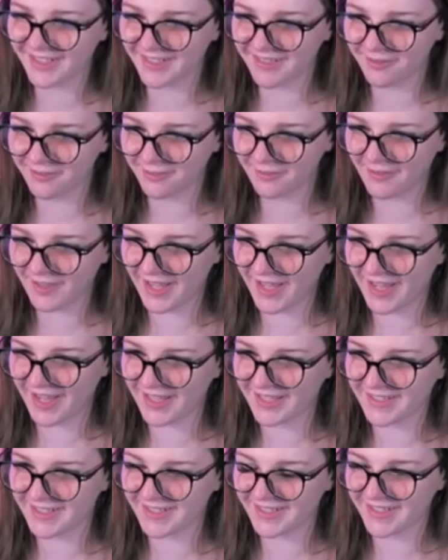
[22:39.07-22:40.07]
the
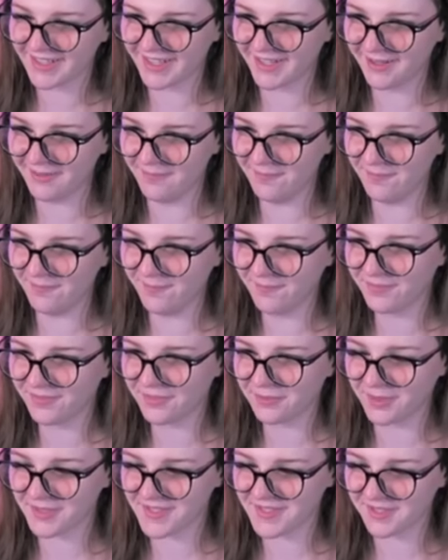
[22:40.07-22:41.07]
Vlad um
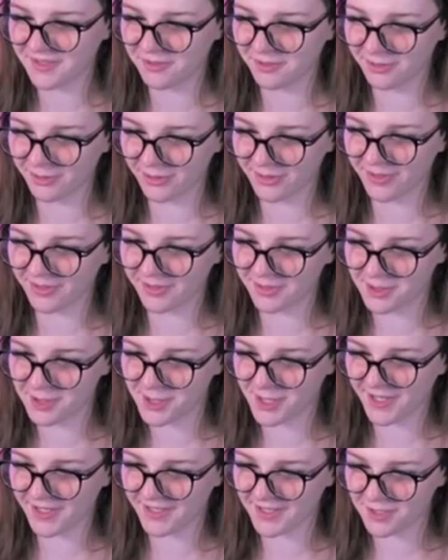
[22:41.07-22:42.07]
what's it called the
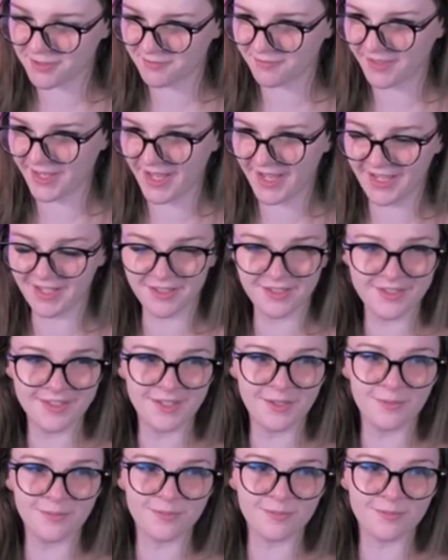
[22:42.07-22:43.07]
shirtless Vlad
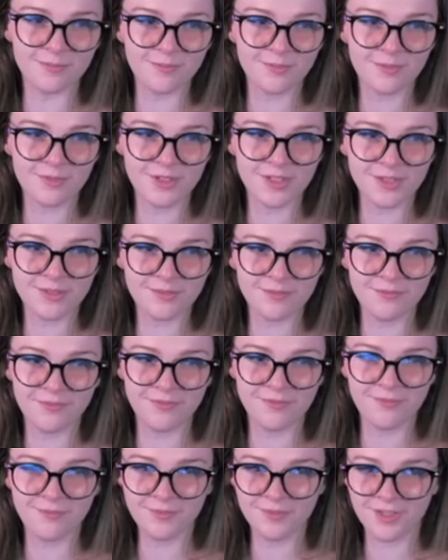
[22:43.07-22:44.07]
and oh
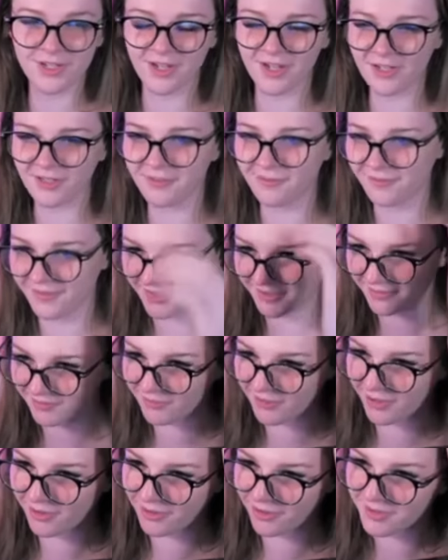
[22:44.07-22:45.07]
jeez girl Finn
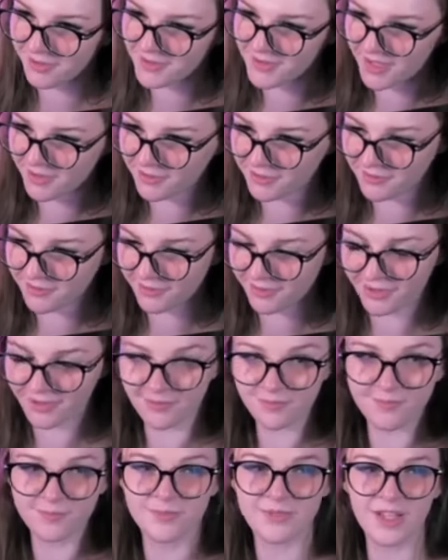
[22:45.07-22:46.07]
photos. That was fun.
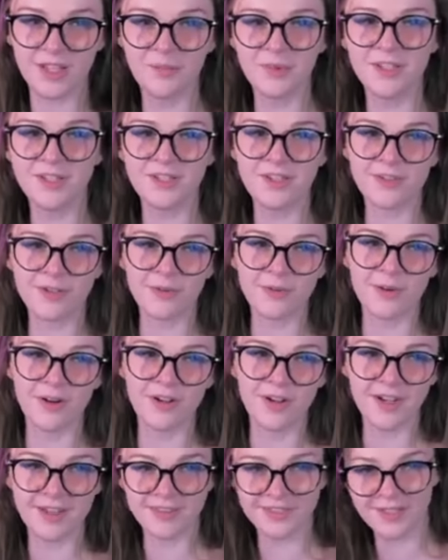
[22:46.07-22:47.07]
I mean, don't get me wrong.
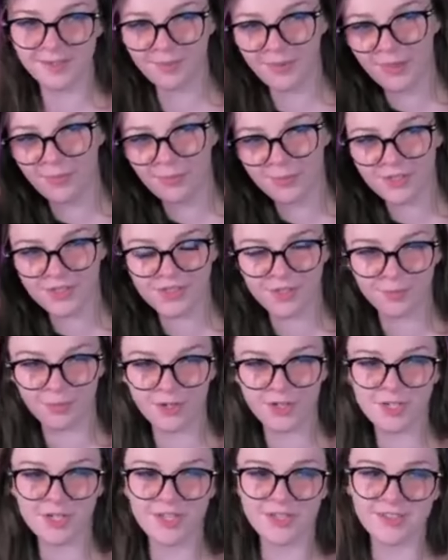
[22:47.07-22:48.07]
Yo, I think people just
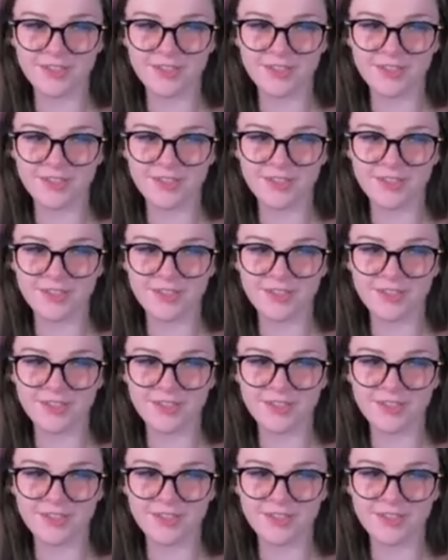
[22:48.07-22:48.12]
appreciate the